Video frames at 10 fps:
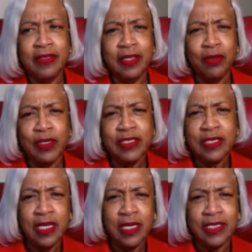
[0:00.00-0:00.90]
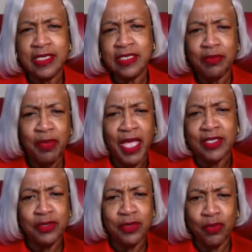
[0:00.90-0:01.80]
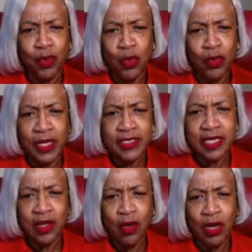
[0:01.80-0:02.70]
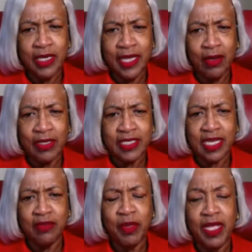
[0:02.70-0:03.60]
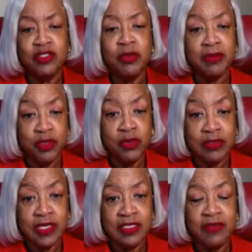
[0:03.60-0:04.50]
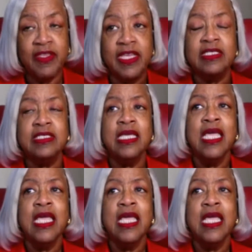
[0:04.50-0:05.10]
It wasn't an assistant pastor role, as they call it now, executive pastor, but I was doing those kinds of things.